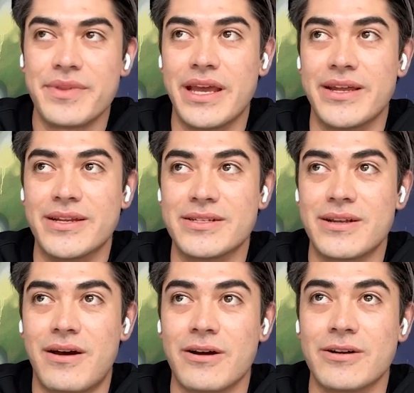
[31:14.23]
And
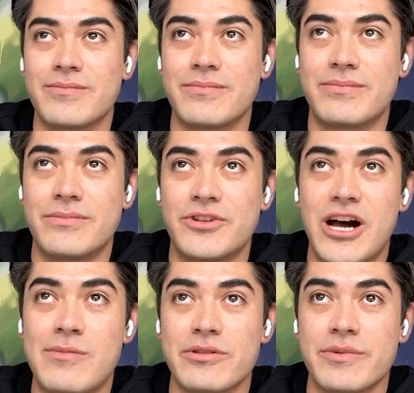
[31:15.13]
our
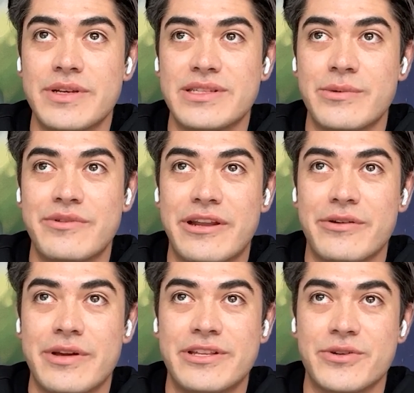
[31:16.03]
job, or the reason that we kind
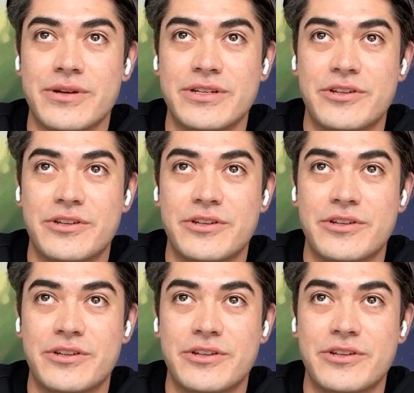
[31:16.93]
of created Zora,